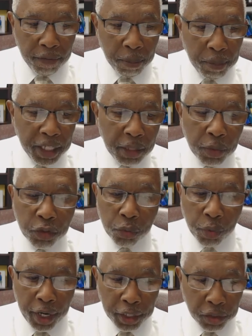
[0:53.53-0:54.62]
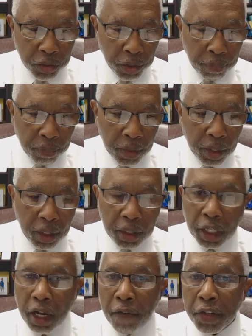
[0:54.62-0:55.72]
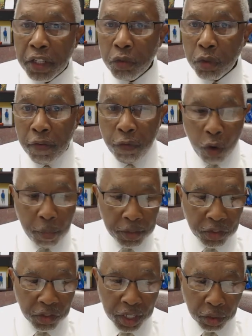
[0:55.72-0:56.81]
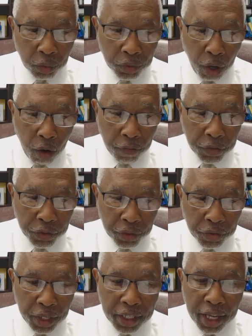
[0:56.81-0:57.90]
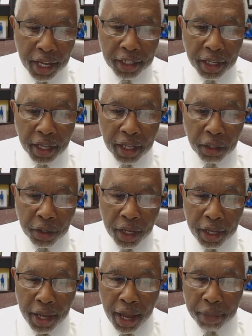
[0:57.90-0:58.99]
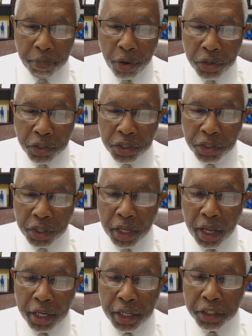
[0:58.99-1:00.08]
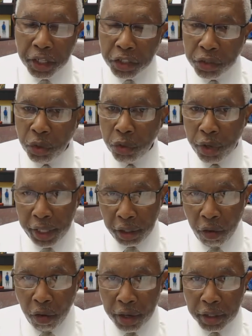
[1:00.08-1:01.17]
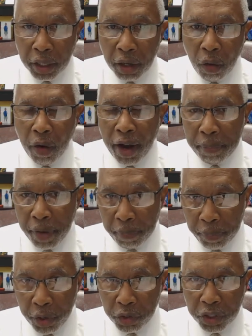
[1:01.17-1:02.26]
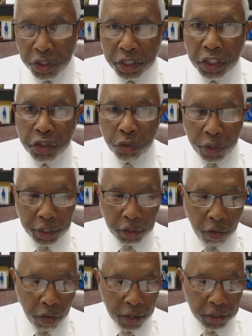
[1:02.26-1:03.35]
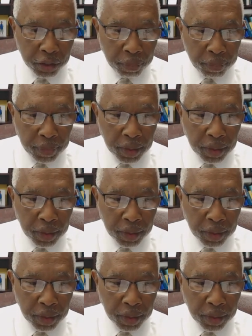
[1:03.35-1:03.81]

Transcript: The meeting was arranged. The confidential informant signaled the officer that he had purchased an additional credit card or had purchased additional credit cards.